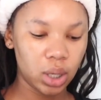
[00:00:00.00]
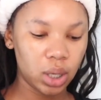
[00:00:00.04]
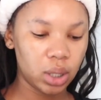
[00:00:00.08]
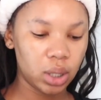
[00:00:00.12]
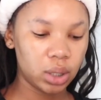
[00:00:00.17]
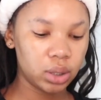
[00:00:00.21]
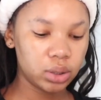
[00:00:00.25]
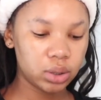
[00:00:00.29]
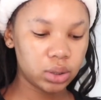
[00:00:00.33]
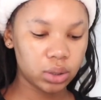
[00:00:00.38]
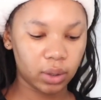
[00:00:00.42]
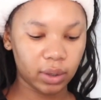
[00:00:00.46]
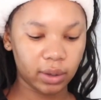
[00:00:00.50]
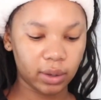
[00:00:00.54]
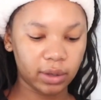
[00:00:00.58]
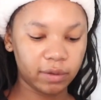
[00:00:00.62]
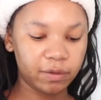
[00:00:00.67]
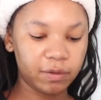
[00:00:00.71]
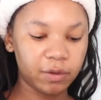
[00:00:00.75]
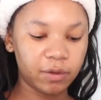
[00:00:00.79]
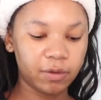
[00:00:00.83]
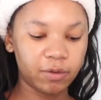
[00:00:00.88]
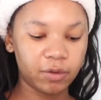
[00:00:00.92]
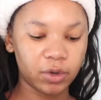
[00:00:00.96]
So if
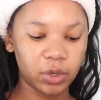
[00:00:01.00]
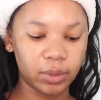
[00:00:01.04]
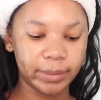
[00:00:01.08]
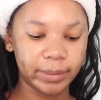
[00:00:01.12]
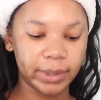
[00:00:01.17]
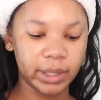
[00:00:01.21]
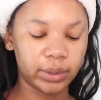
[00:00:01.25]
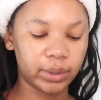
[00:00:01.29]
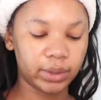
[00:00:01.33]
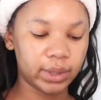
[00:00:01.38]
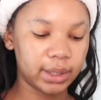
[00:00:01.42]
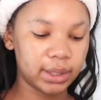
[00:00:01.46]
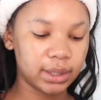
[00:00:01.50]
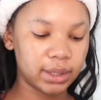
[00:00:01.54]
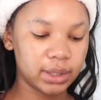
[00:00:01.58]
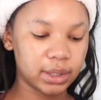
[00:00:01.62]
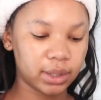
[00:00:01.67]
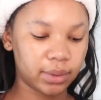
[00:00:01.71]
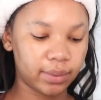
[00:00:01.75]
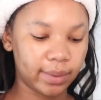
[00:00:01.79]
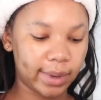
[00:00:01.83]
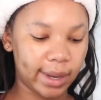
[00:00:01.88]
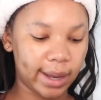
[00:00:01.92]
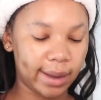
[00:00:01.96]
you follow me on
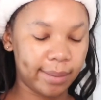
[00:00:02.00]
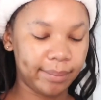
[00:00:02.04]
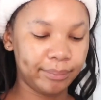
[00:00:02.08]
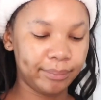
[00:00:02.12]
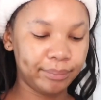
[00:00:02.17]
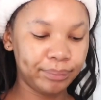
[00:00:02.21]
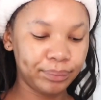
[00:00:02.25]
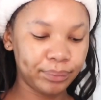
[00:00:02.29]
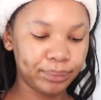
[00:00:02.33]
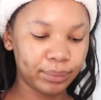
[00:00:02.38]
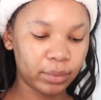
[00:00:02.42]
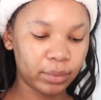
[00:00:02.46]
Instagram,